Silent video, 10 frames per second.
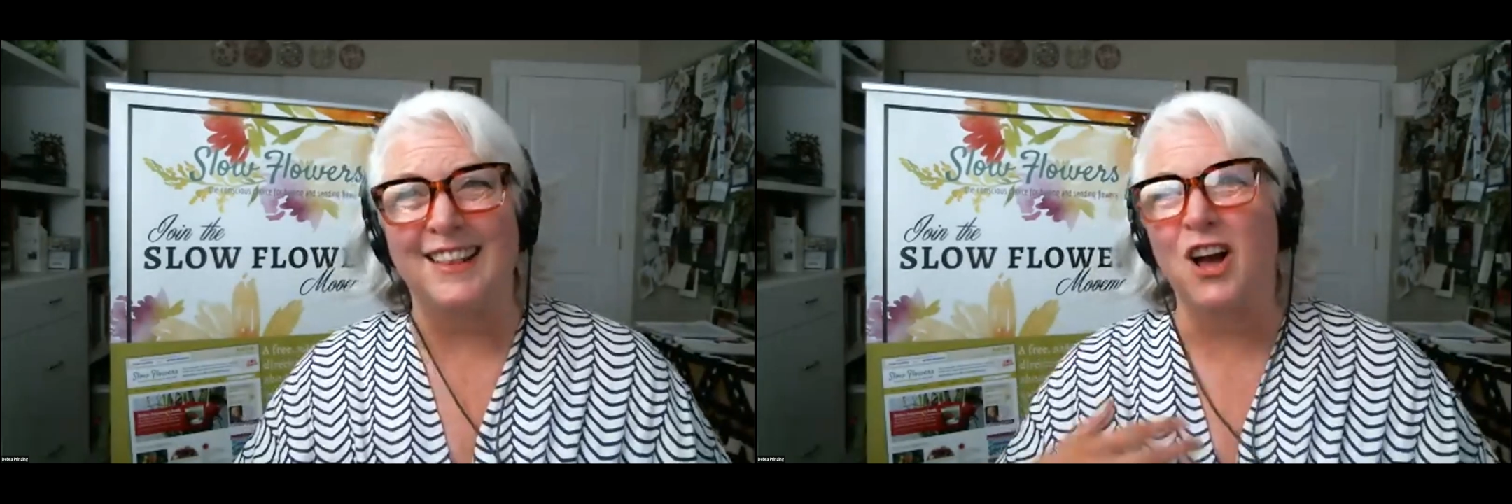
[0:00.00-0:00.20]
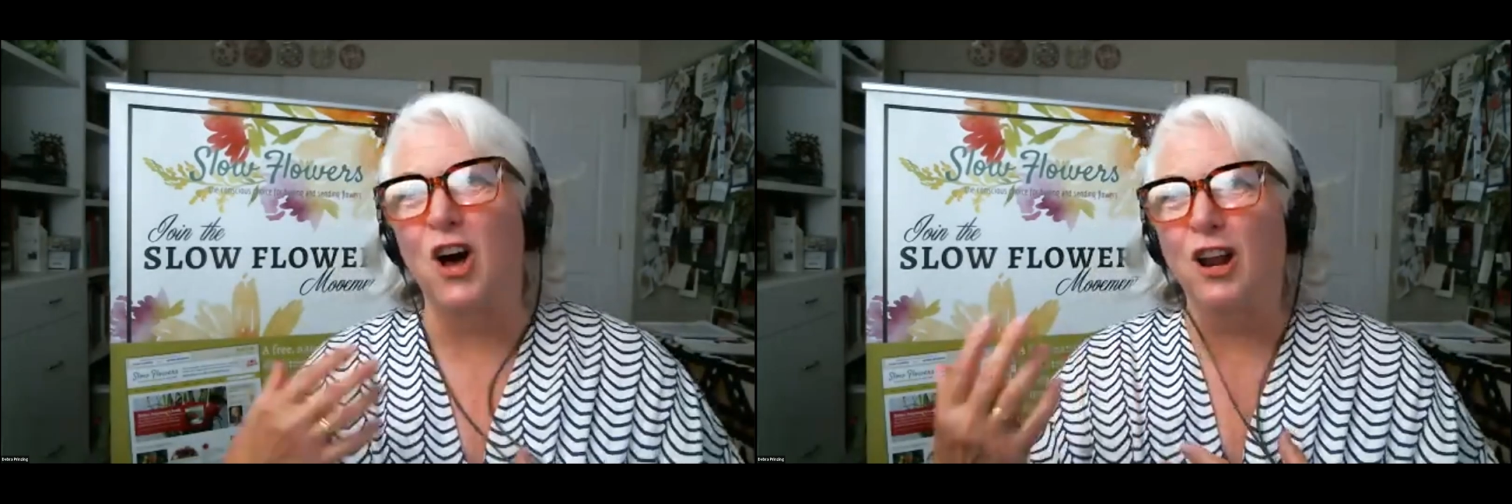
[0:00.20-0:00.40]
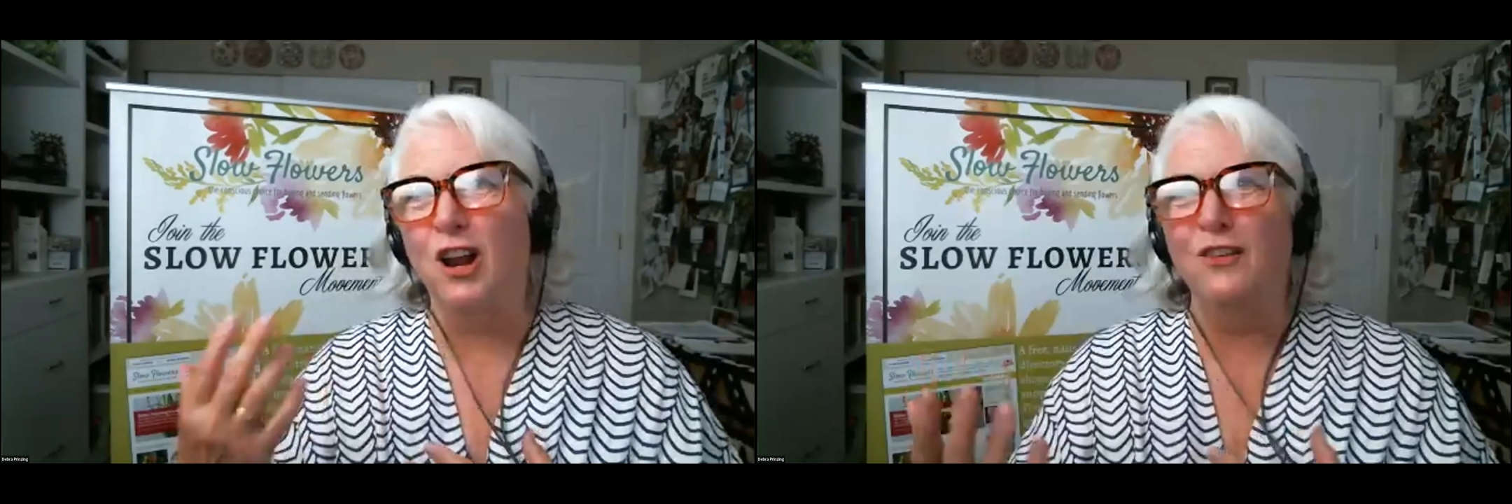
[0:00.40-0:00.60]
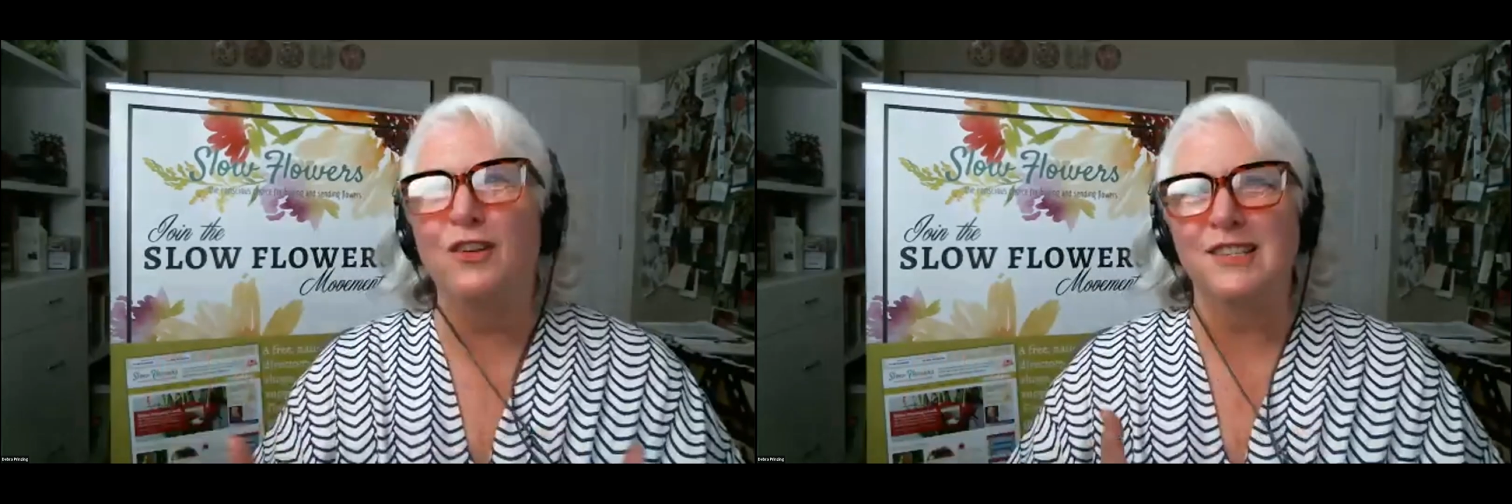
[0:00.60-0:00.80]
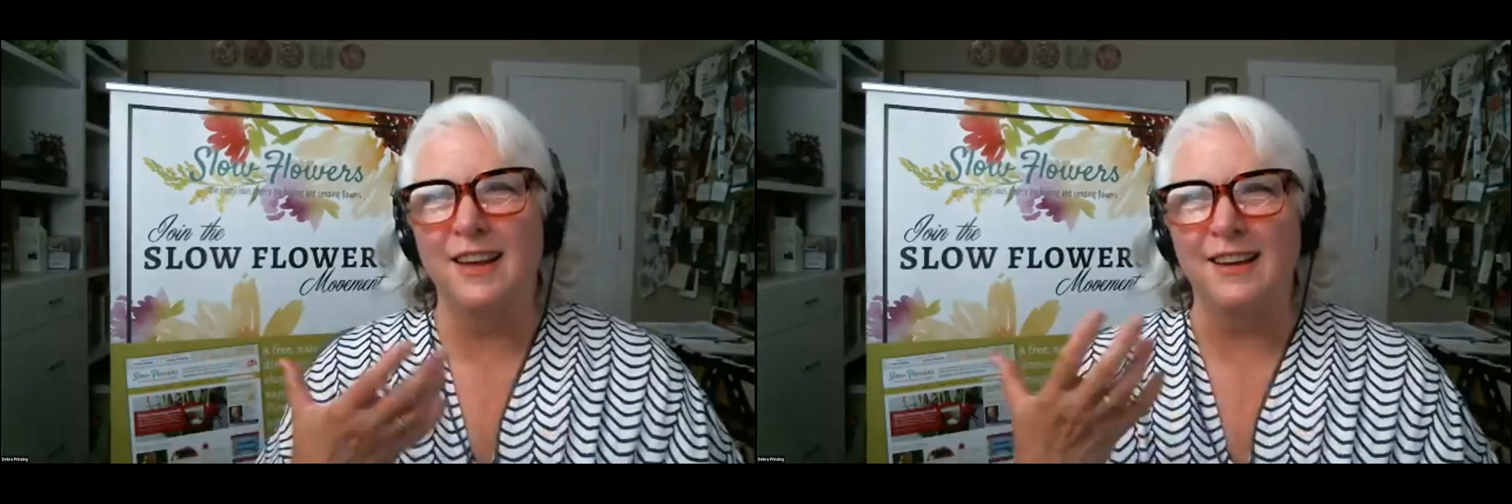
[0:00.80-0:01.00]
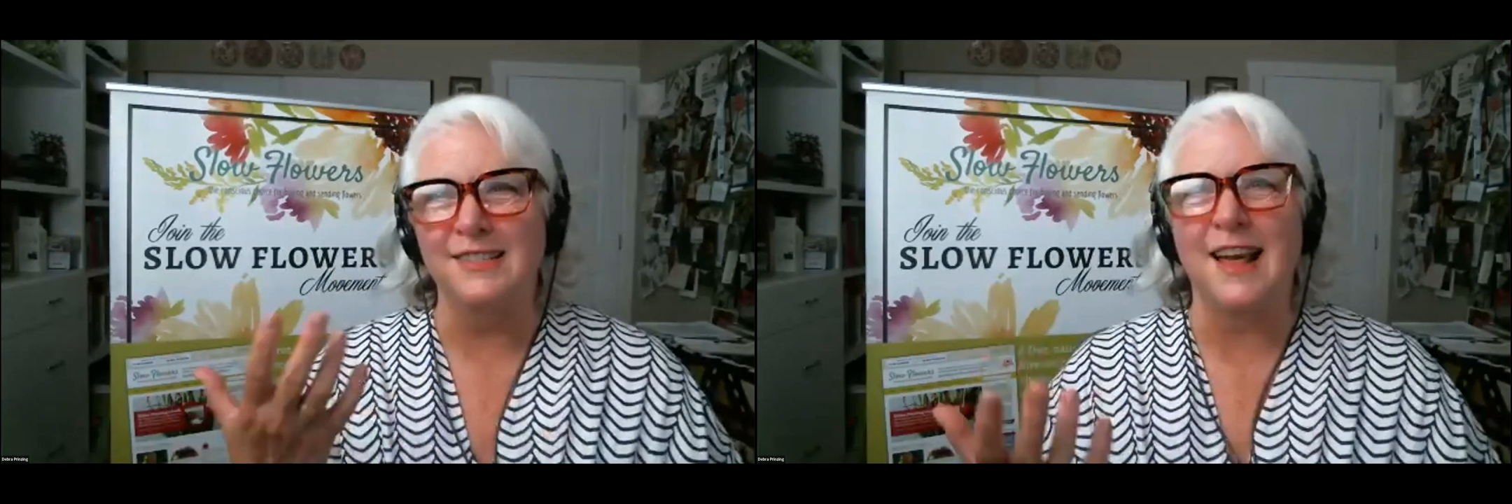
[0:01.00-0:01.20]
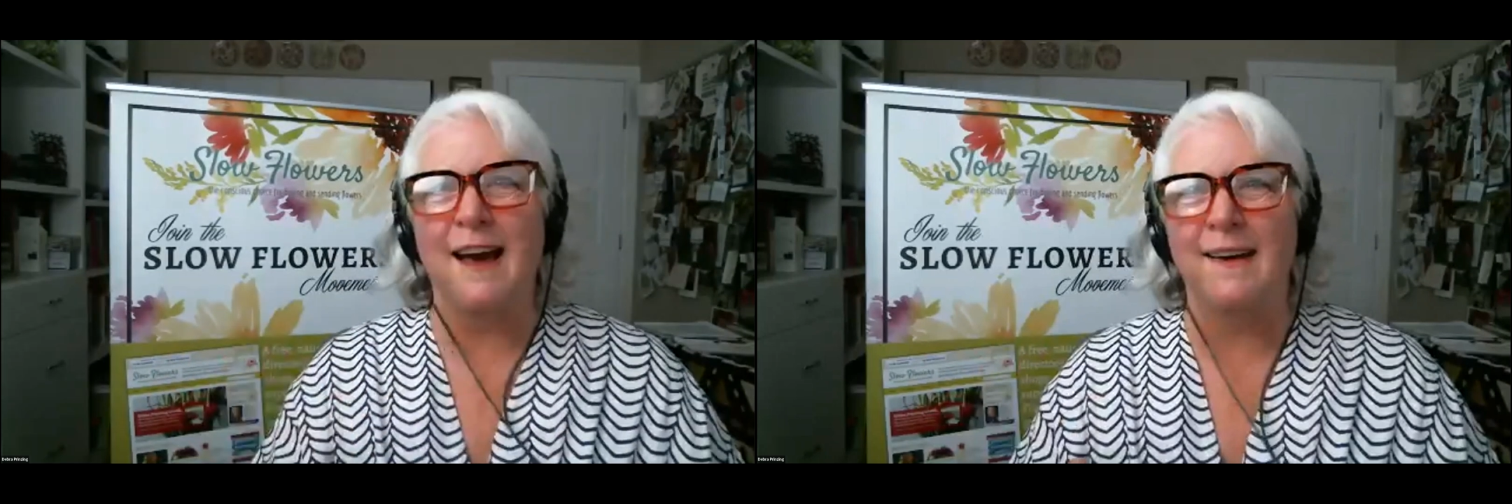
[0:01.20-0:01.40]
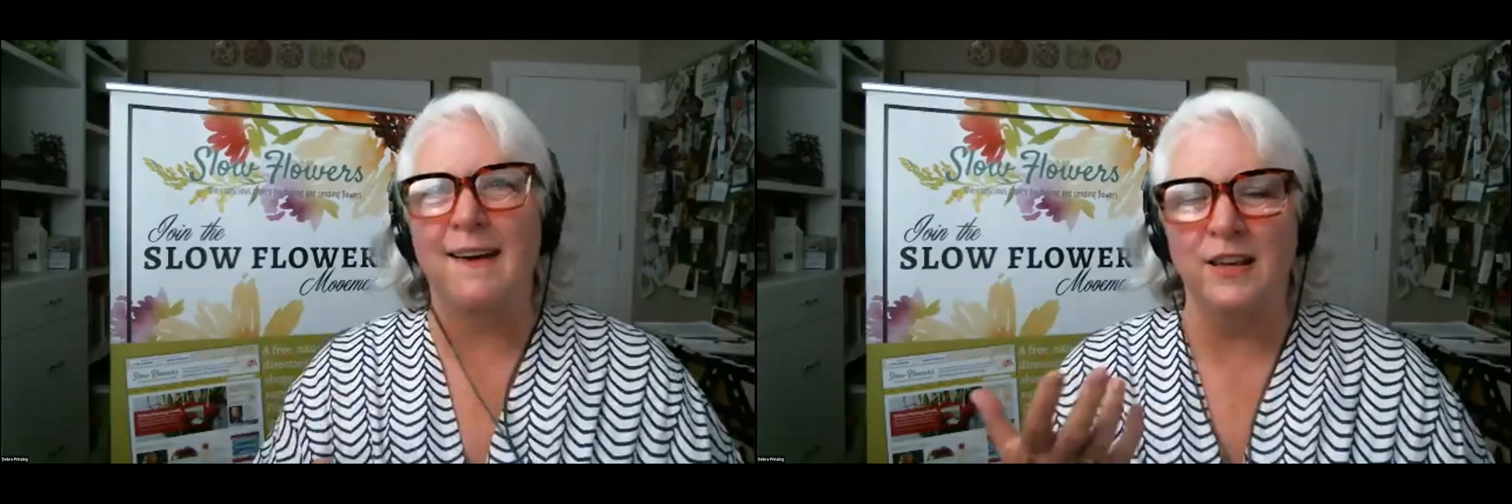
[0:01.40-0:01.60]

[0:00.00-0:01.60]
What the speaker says: Like all of those things add